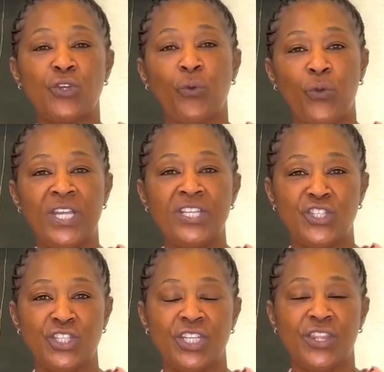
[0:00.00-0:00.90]
to
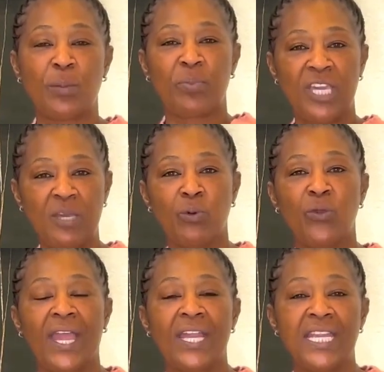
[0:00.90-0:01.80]
reach the
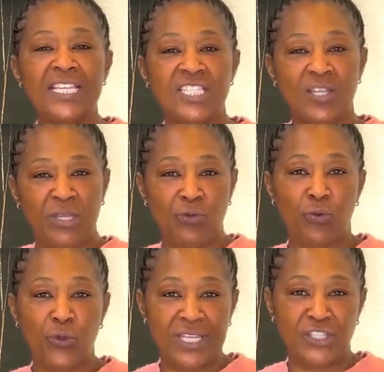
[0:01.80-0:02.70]
people that needs to be
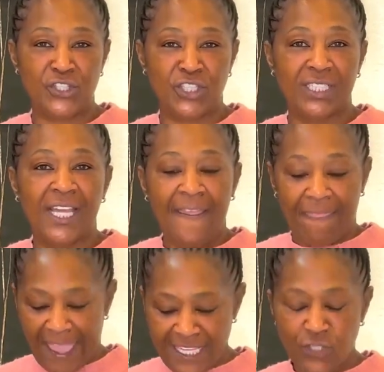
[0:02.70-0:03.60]
reached.
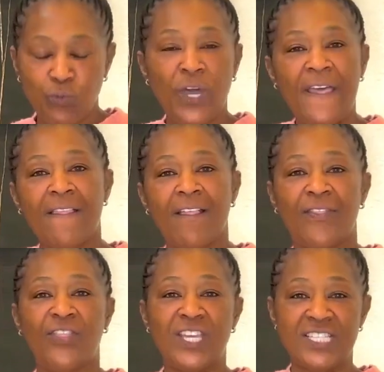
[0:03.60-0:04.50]
That's what
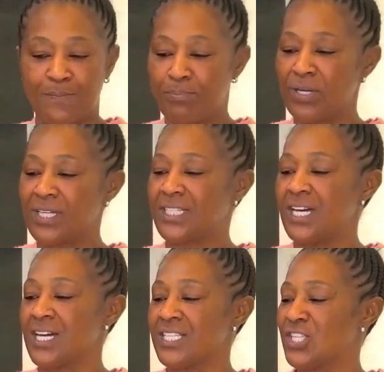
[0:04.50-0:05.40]
this book
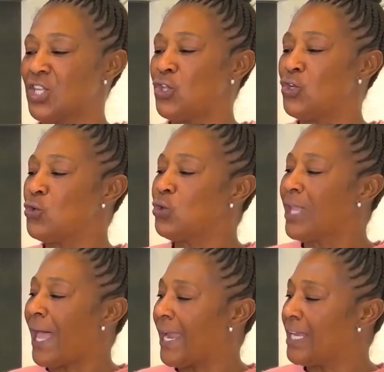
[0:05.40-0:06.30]
does. New
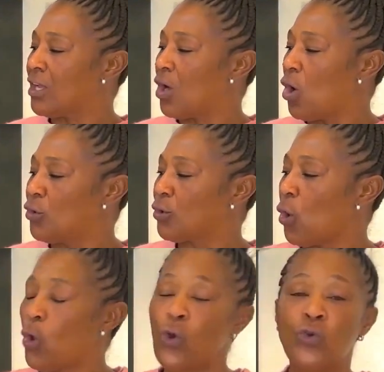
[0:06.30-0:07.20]
light on
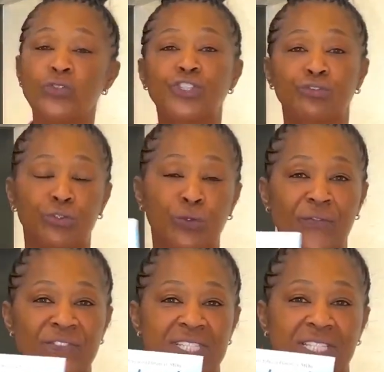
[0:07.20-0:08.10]
old
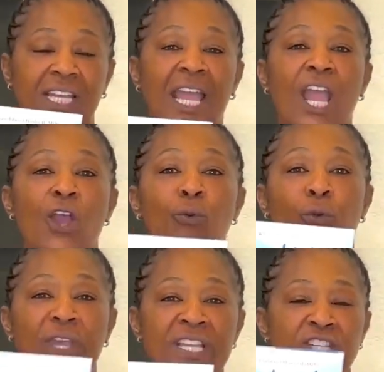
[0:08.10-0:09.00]
truths.
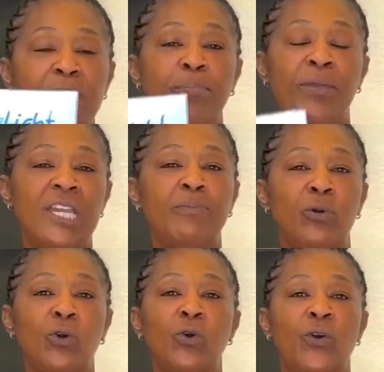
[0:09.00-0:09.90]
Reaching
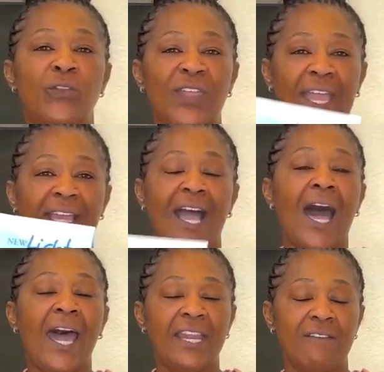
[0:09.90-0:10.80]
people that
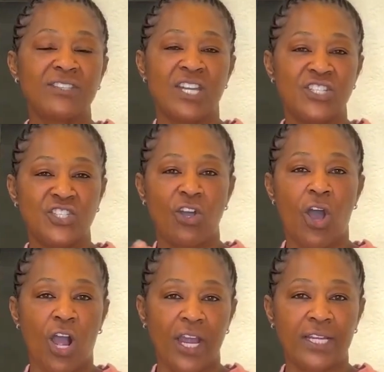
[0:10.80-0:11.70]
God have touched the
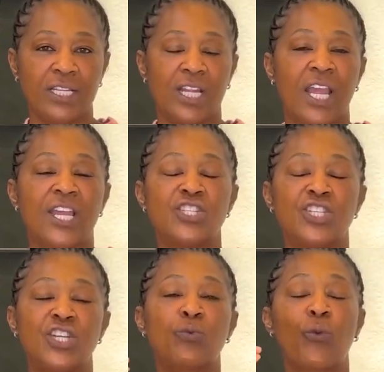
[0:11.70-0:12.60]
heart
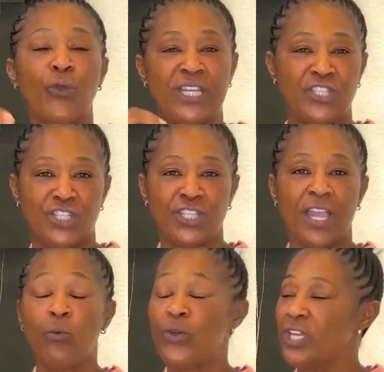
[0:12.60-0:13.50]
to reach?
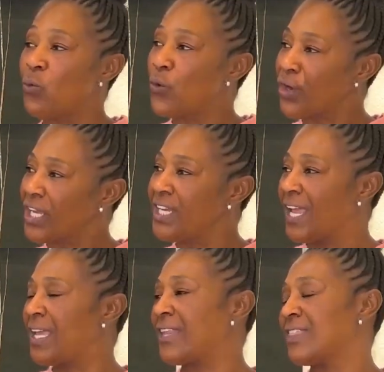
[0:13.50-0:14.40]
And William, where can
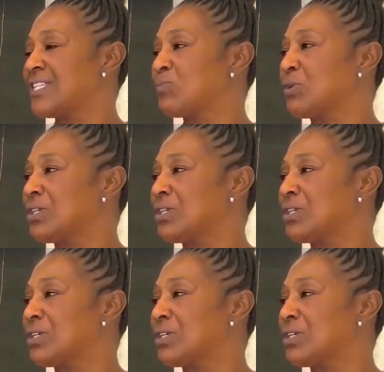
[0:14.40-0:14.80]
they get this